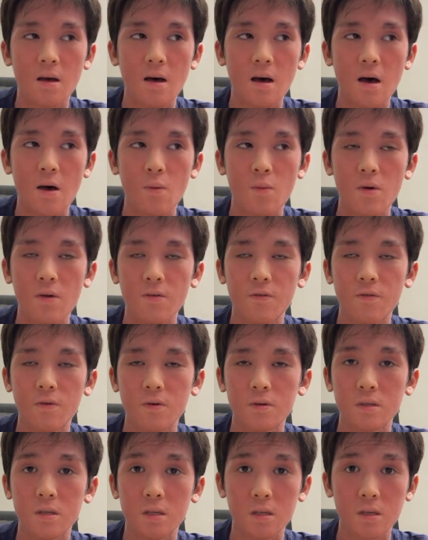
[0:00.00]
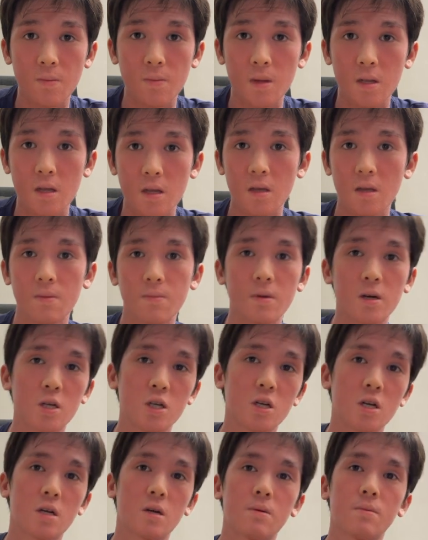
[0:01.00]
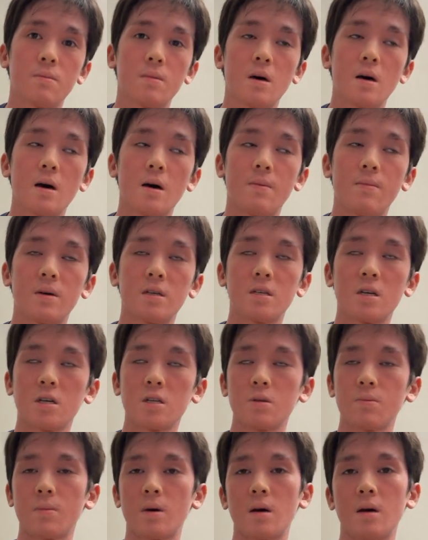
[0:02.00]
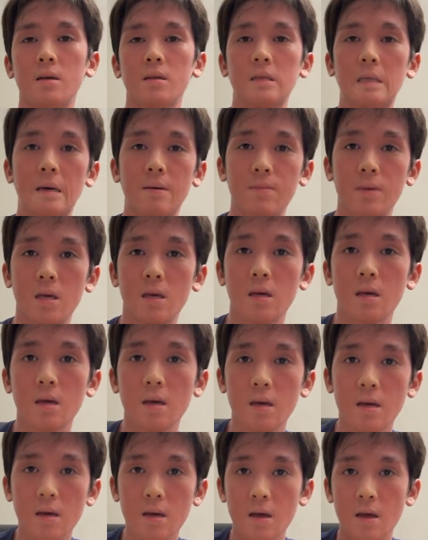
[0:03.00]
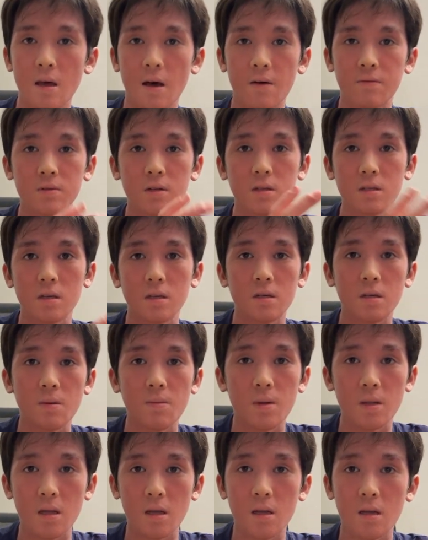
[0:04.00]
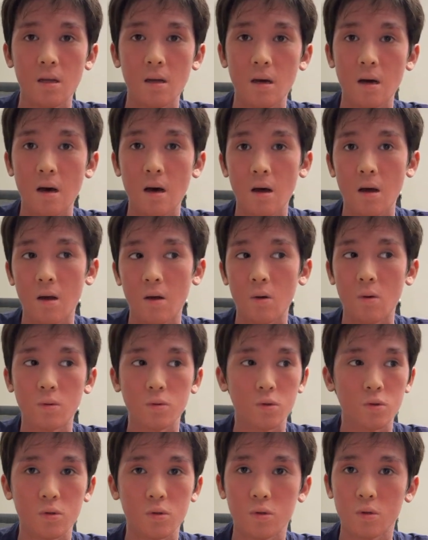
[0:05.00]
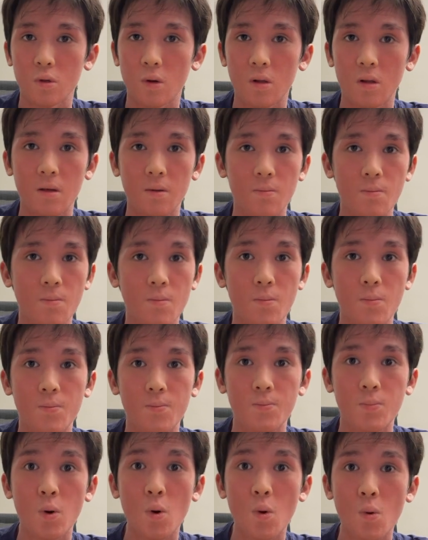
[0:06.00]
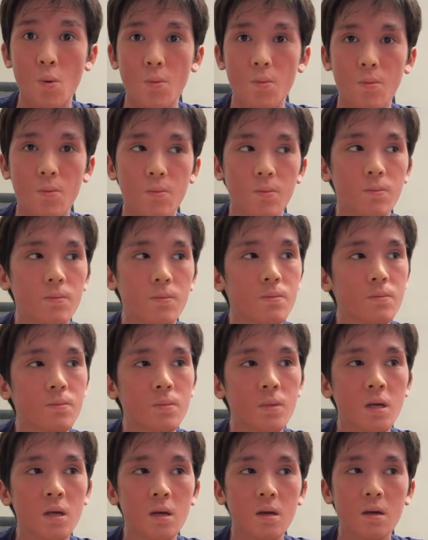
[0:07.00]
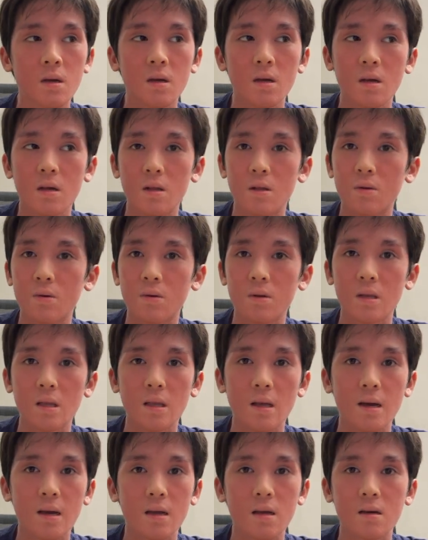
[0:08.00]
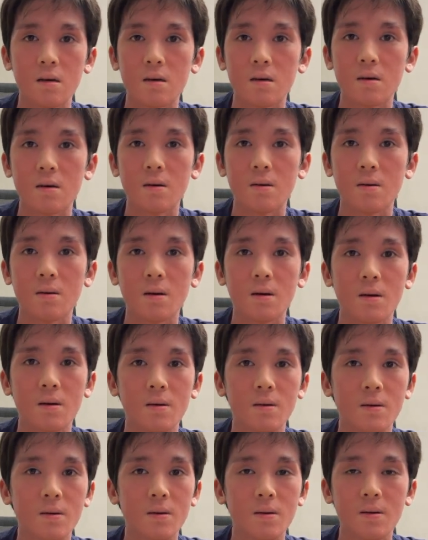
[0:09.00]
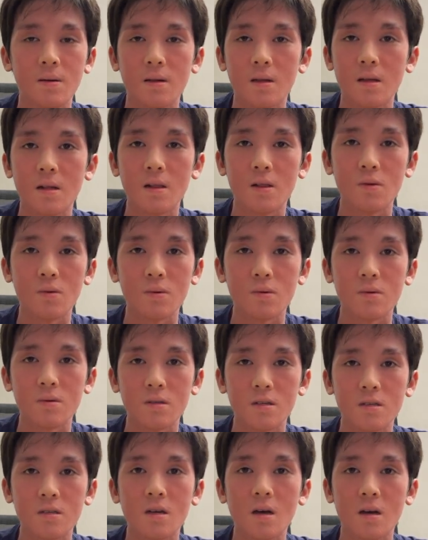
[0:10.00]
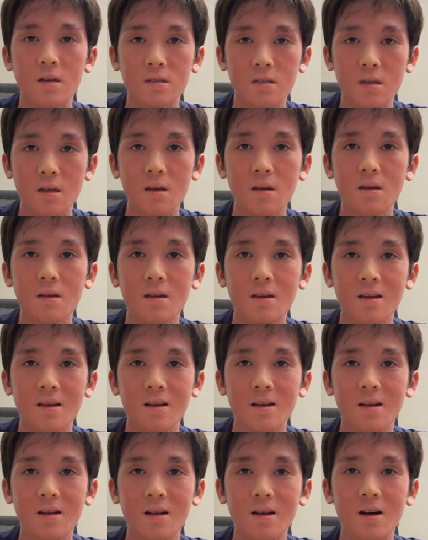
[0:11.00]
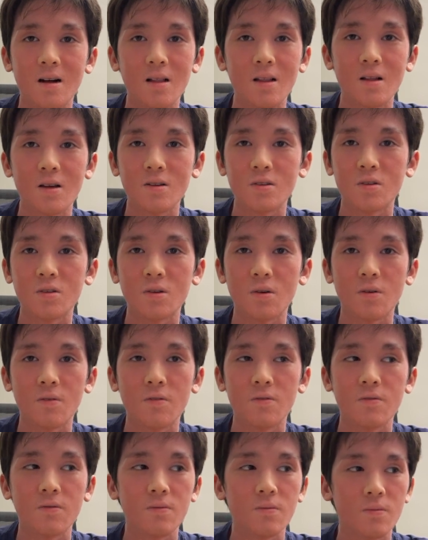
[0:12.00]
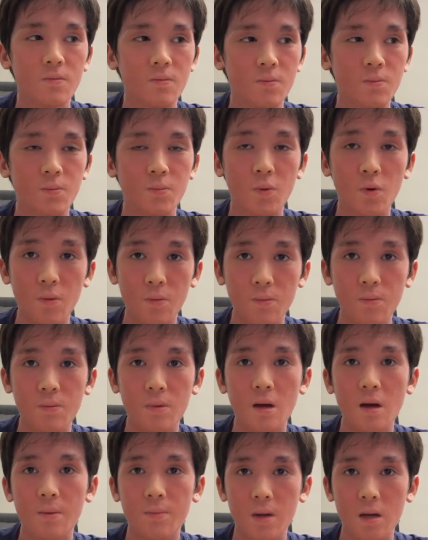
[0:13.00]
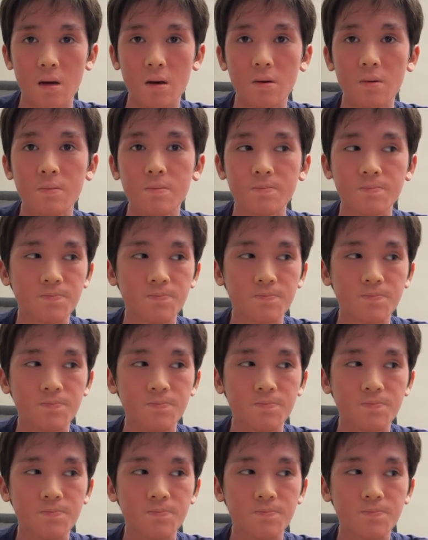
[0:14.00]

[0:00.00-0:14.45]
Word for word: I wait for thirty minute massage uh massage my tummy after thirty minute I go the toilet boom look like uh, it looked disgusting lots of poop coming out